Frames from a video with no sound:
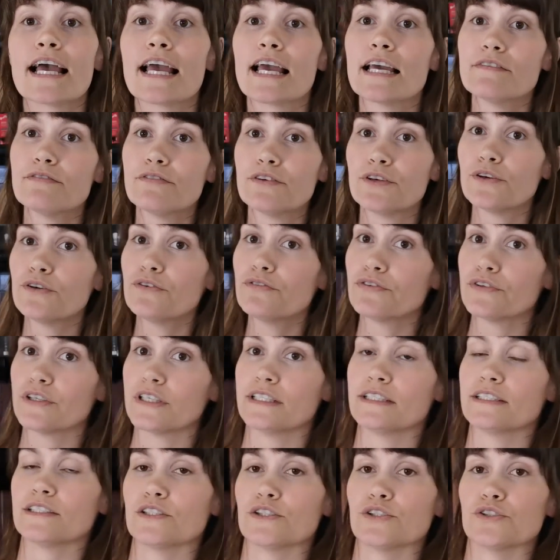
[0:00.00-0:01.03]
If you, for
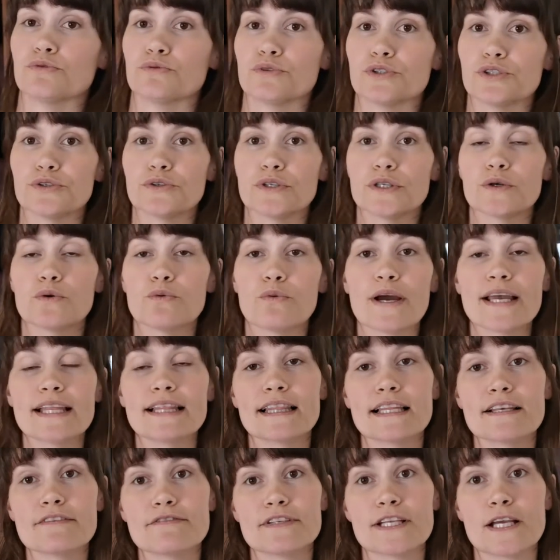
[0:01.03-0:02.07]
instance, were doing
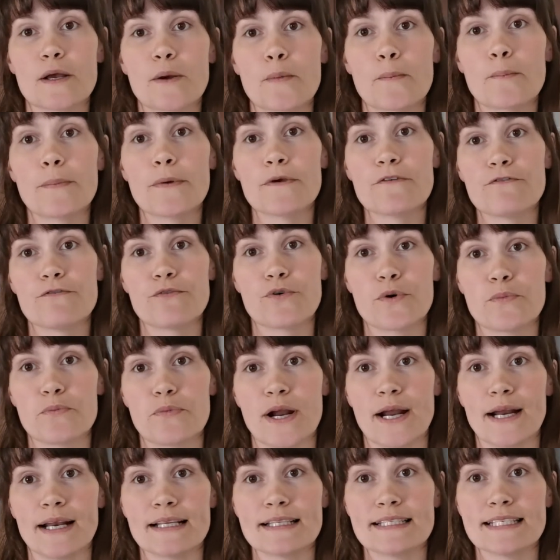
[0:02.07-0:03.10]
weightlifting before
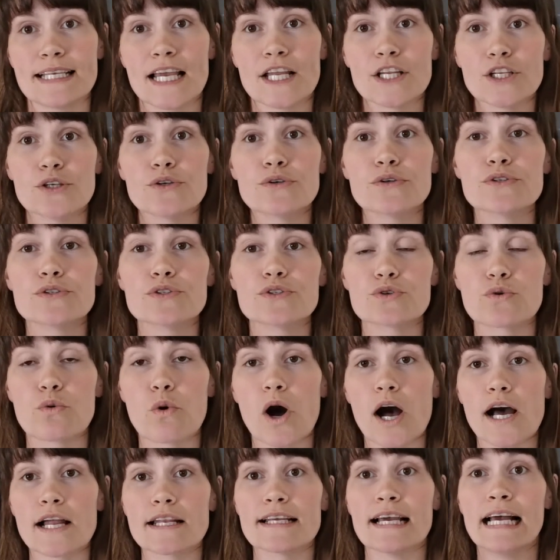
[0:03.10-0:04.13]
pregnancy and you could
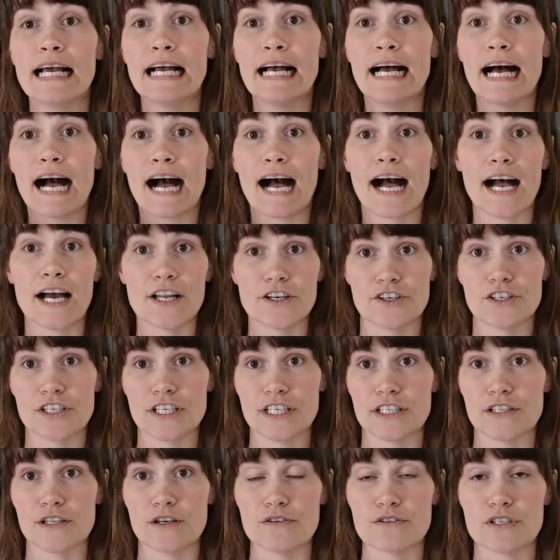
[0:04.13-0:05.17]
squat 100
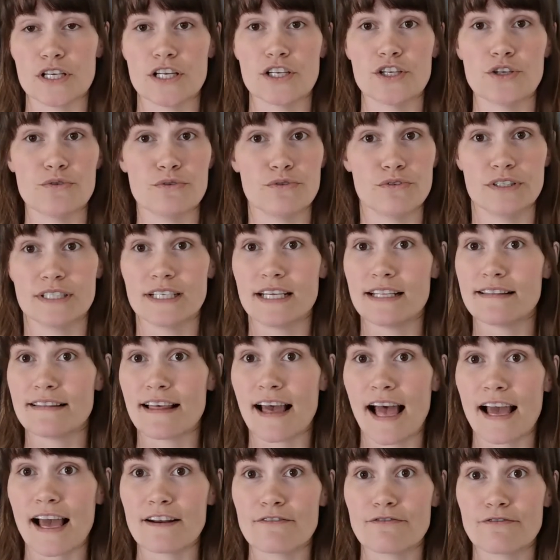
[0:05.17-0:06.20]
kilos and you did
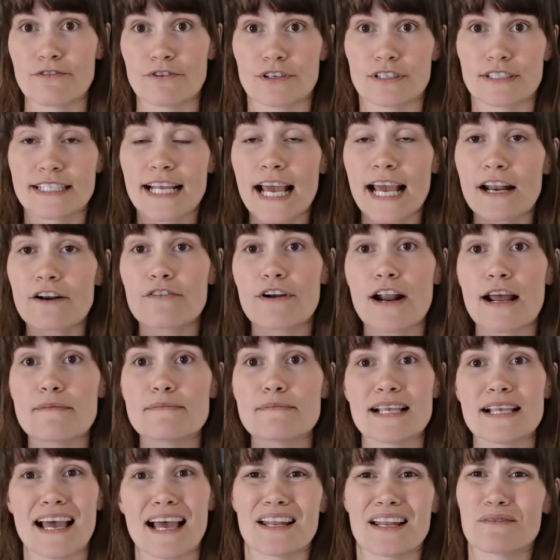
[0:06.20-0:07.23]
that for 10
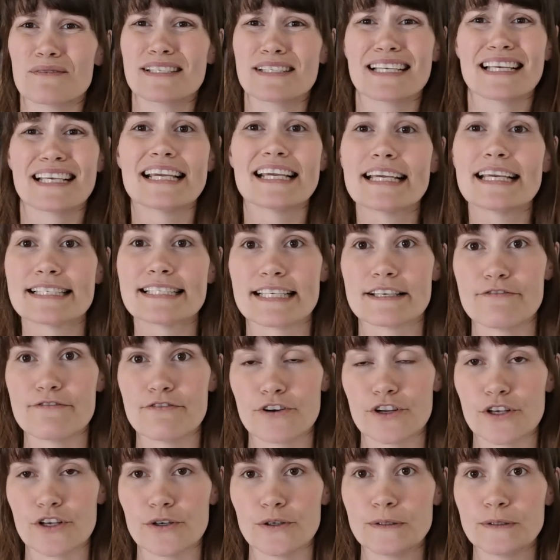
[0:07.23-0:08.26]
reps and it was easy
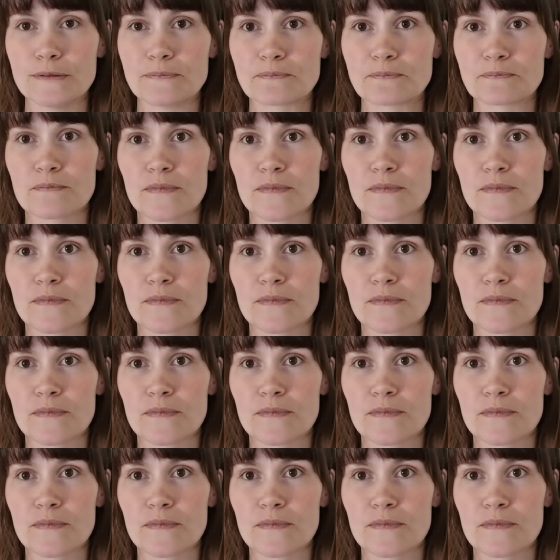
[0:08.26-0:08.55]
for you.